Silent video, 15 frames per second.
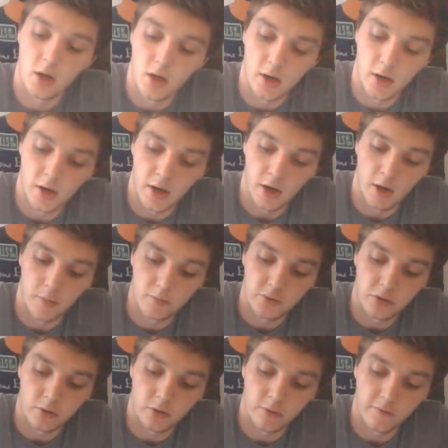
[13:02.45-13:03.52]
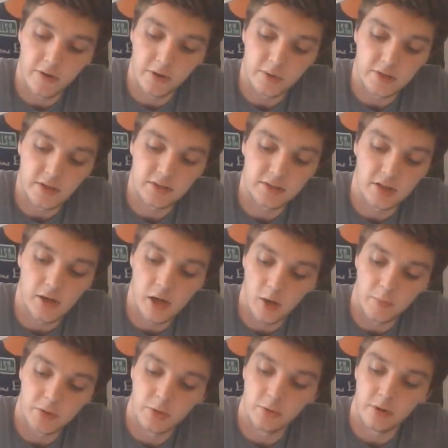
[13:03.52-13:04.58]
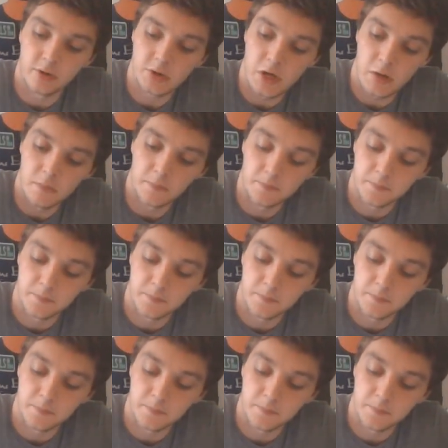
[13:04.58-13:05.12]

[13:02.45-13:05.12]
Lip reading: so your phagocytes can come and do their job.